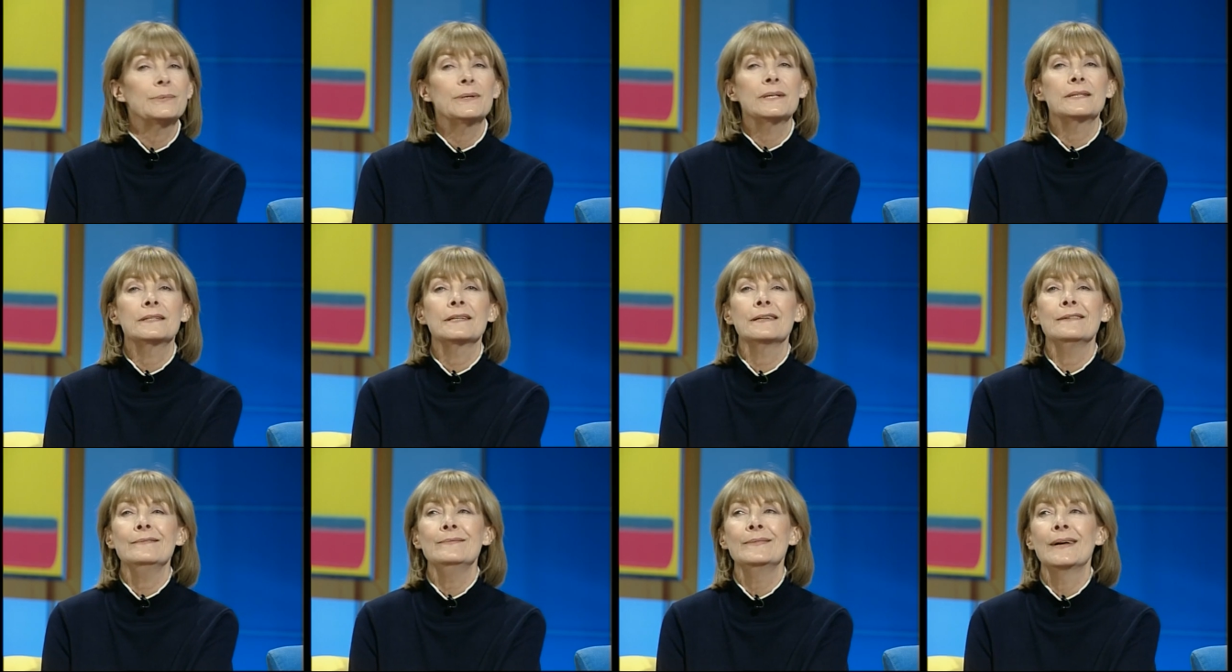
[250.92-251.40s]

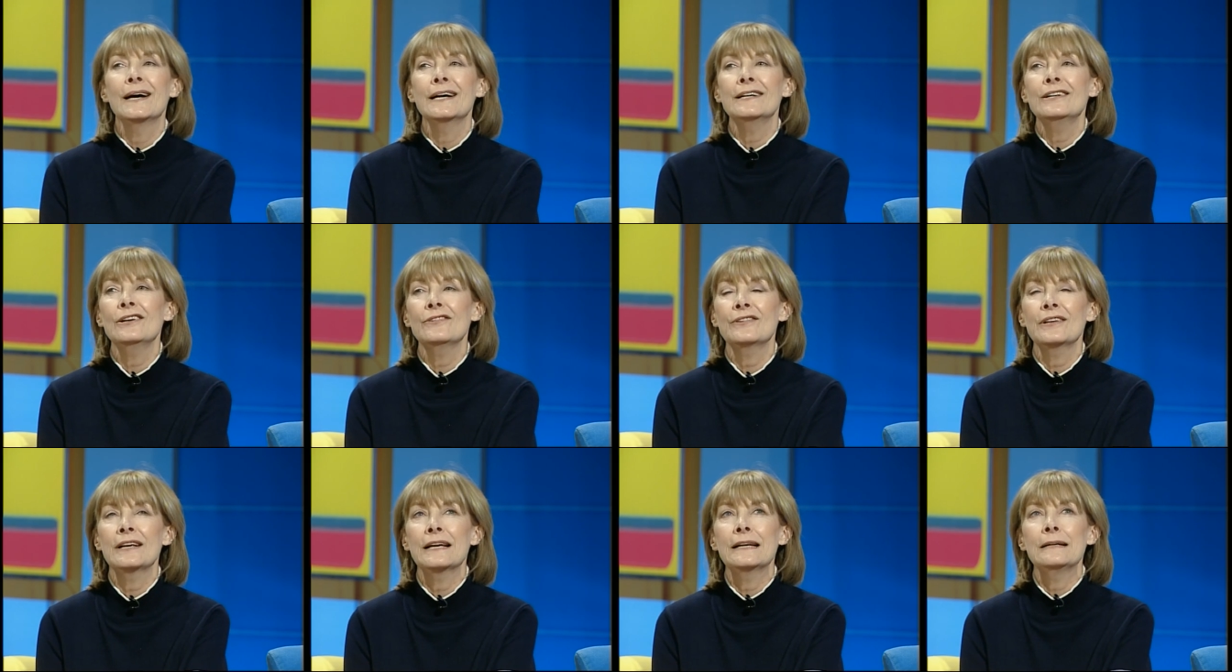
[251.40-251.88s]
but I
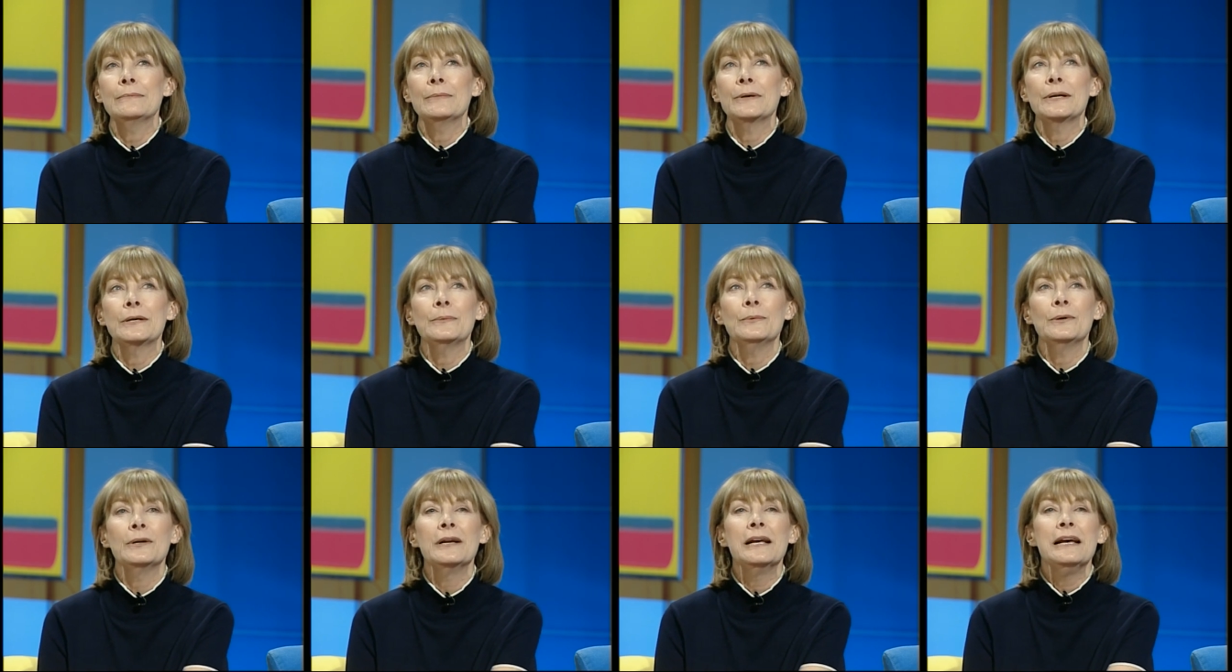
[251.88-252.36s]
don't think
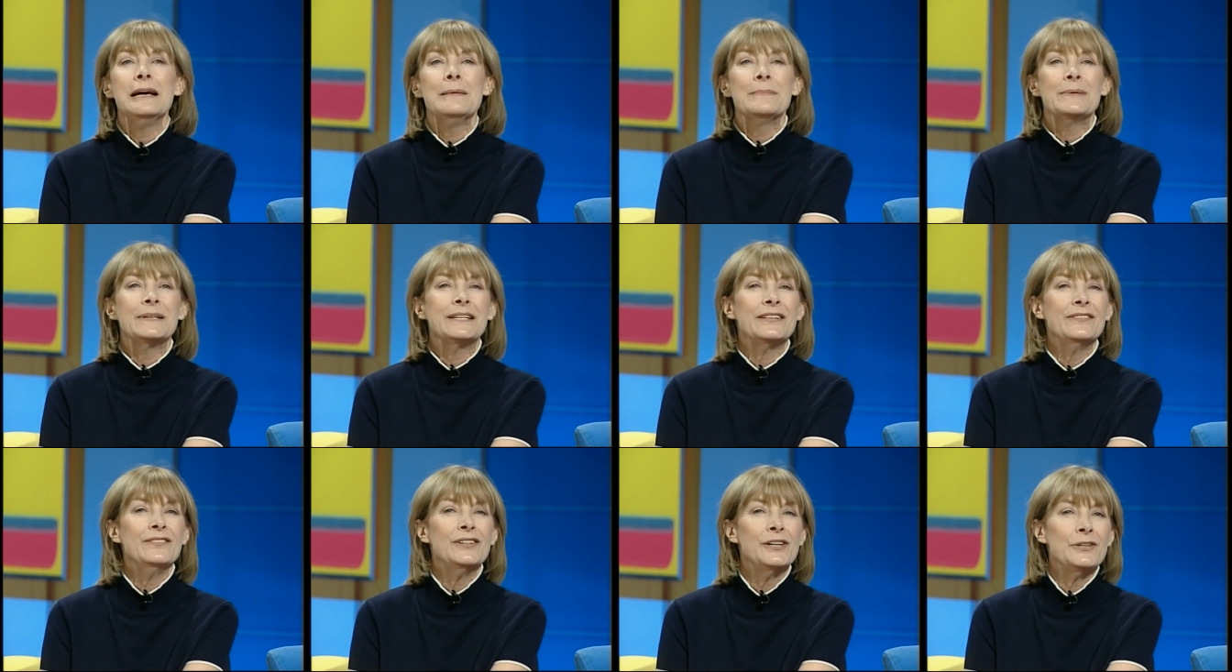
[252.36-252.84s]
anybody would.
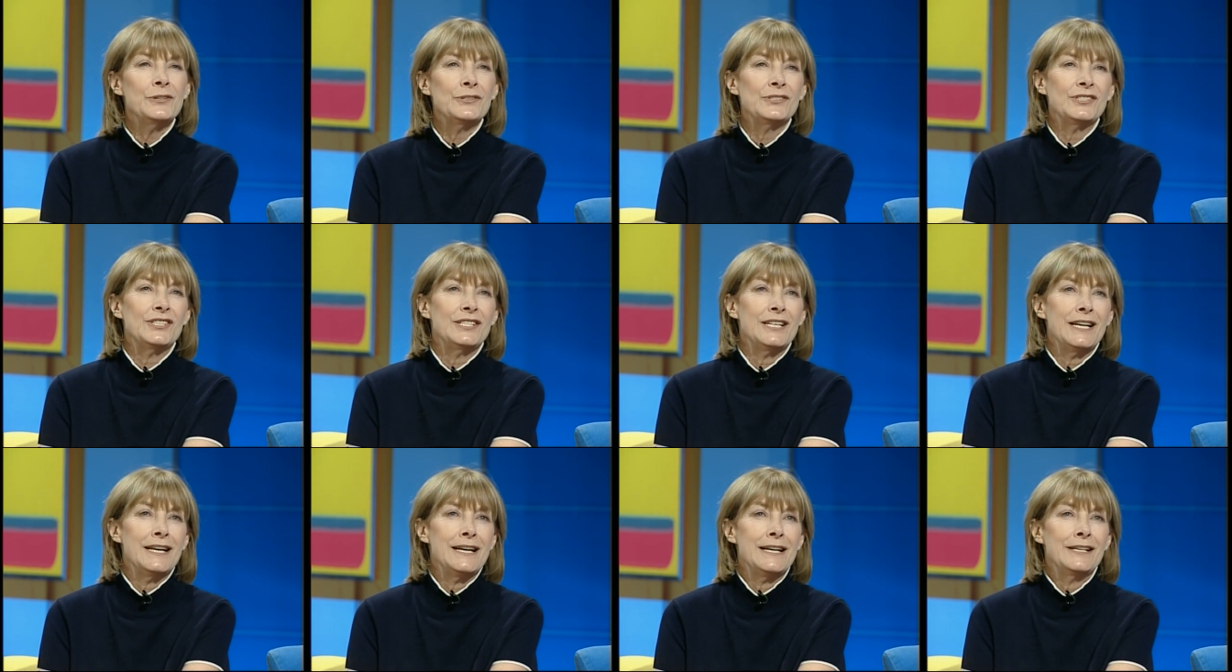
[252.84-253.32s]
But in
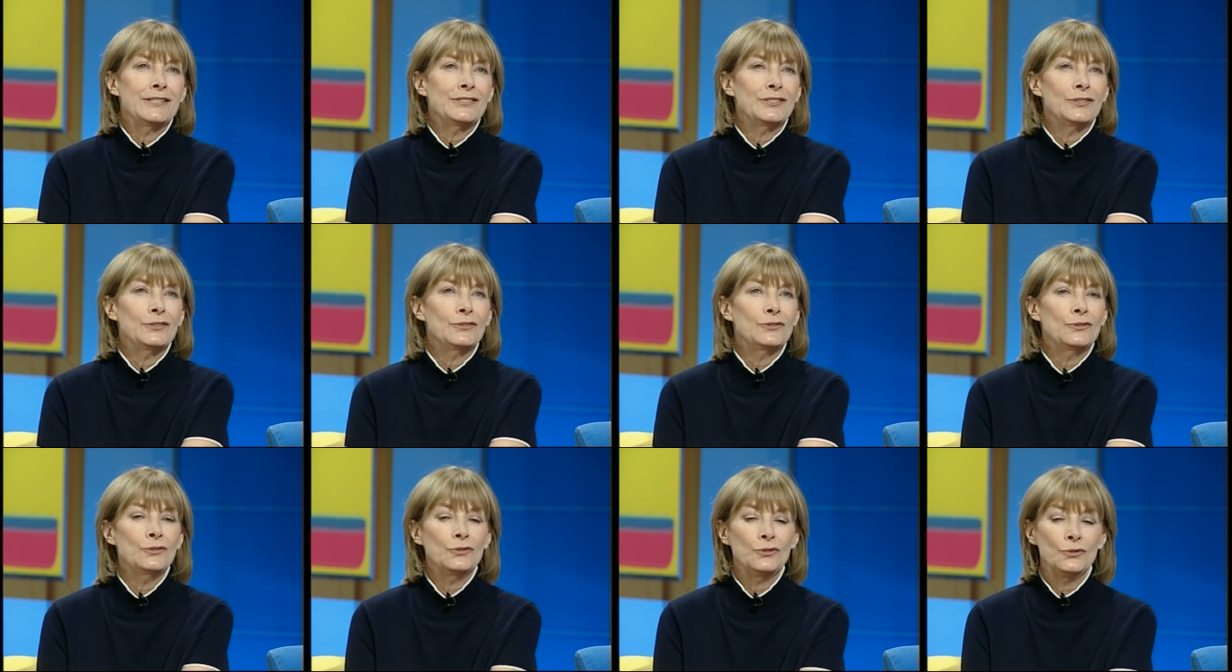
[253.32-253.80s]
those days,
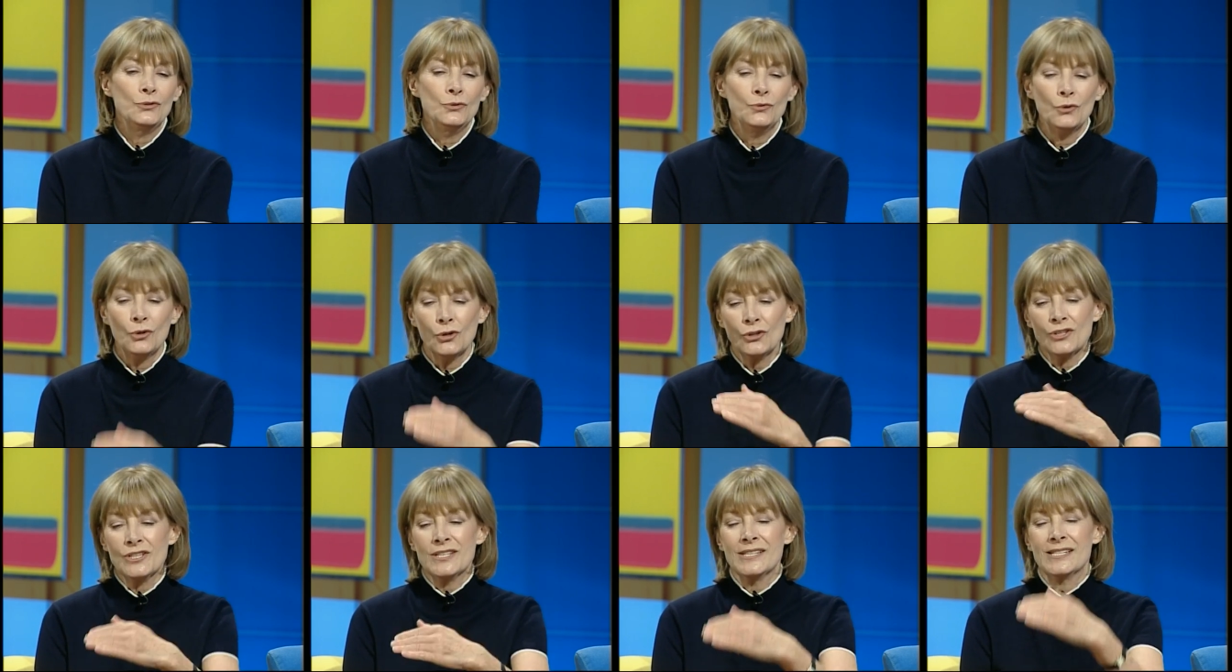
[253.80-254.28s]
you
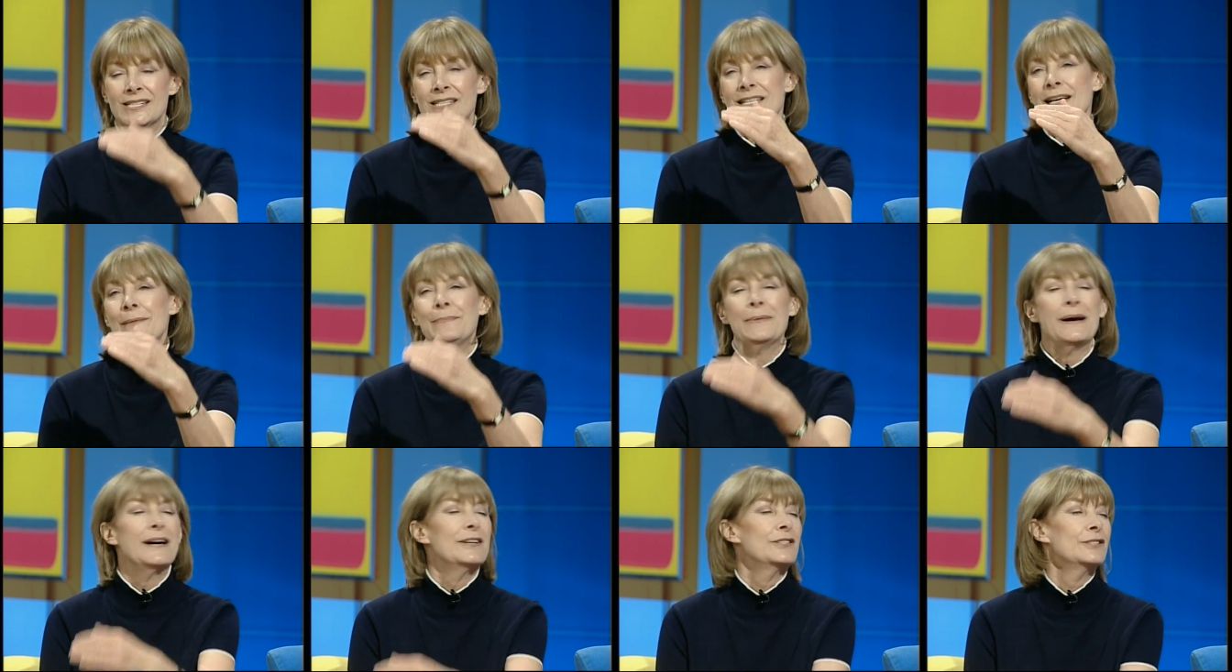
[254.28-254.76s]
couldn't
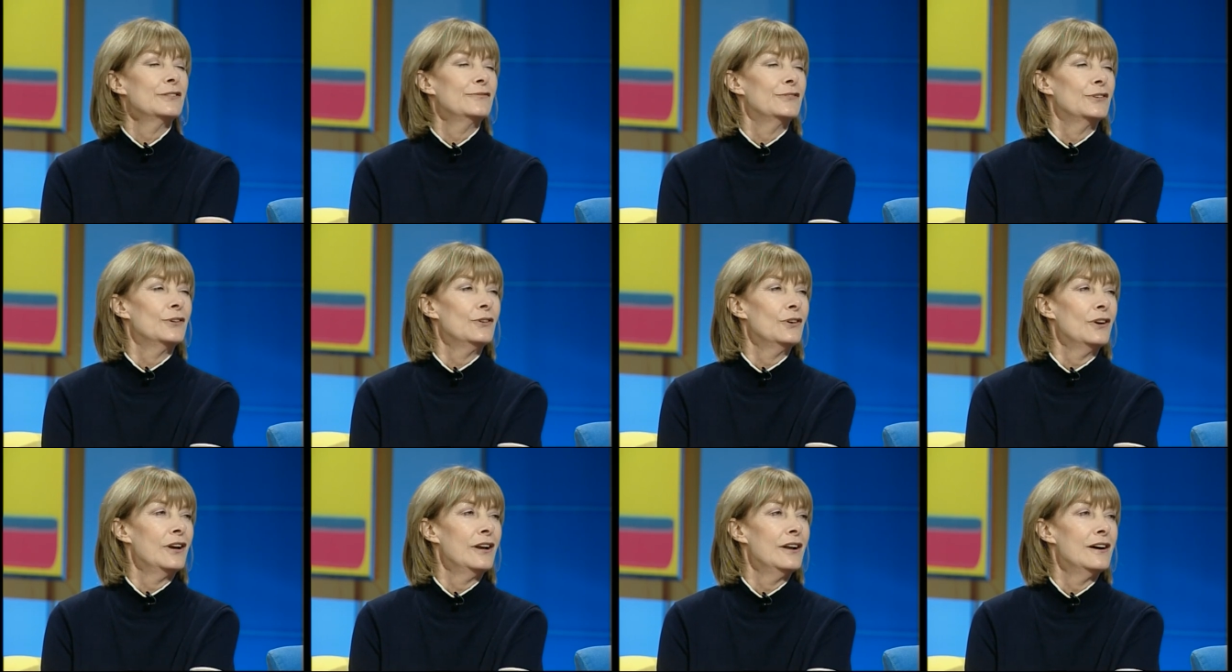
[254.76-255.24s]
step out of
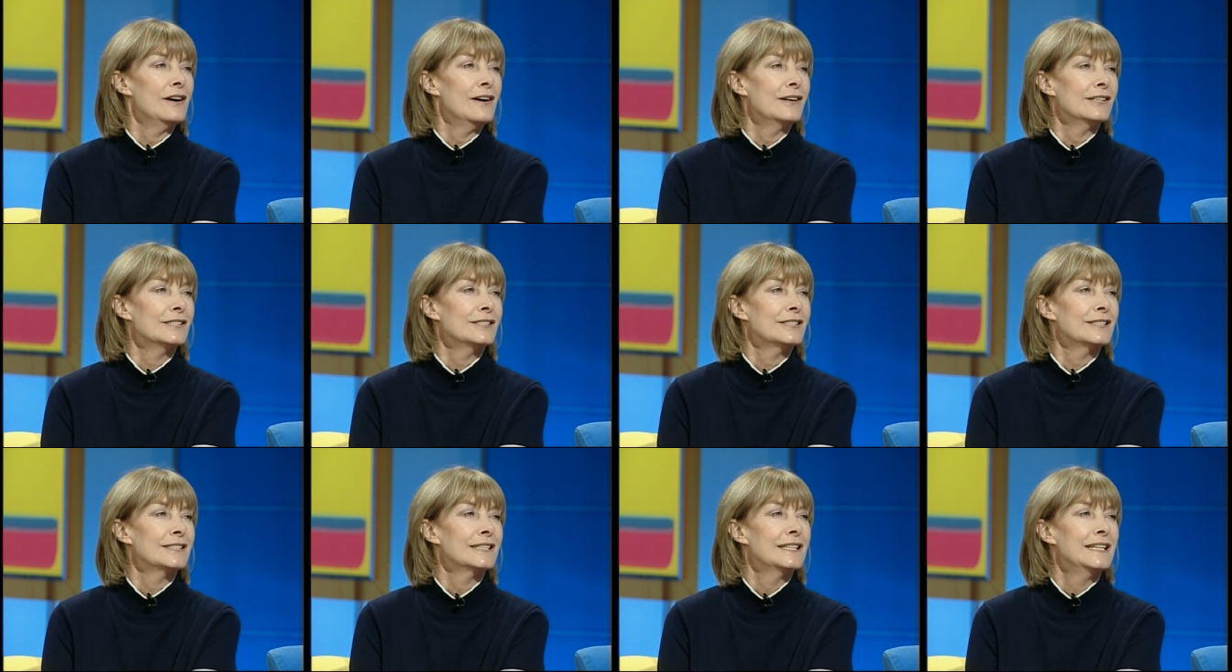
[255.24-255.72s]
your
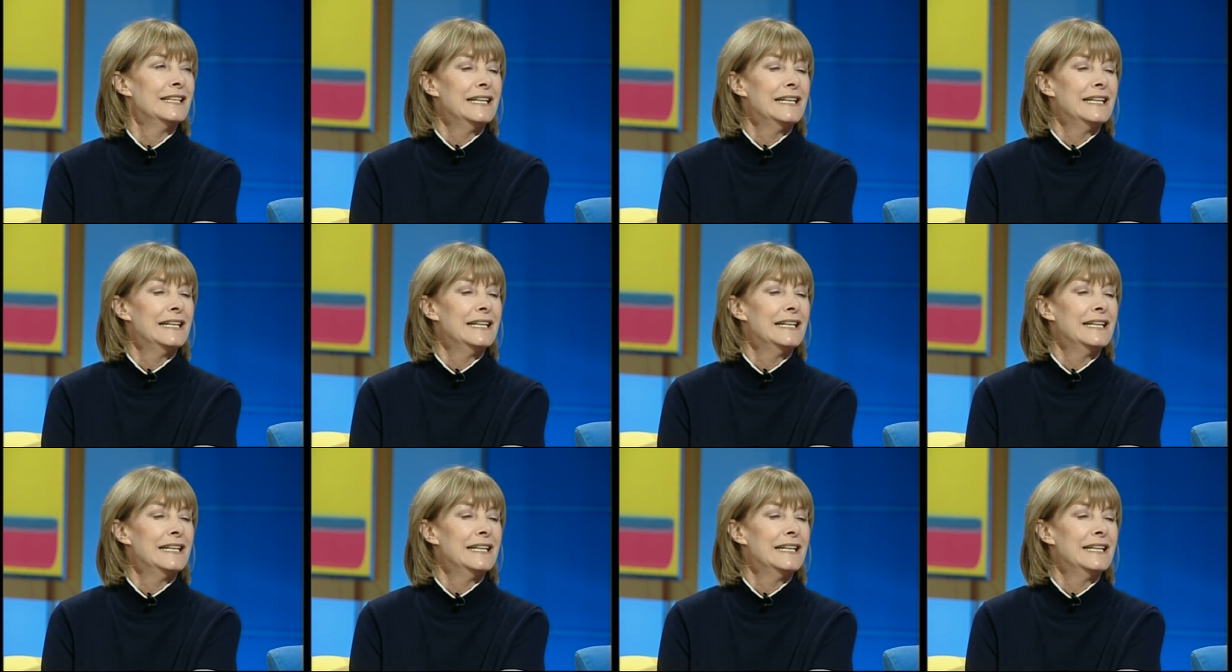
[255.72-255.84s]
class.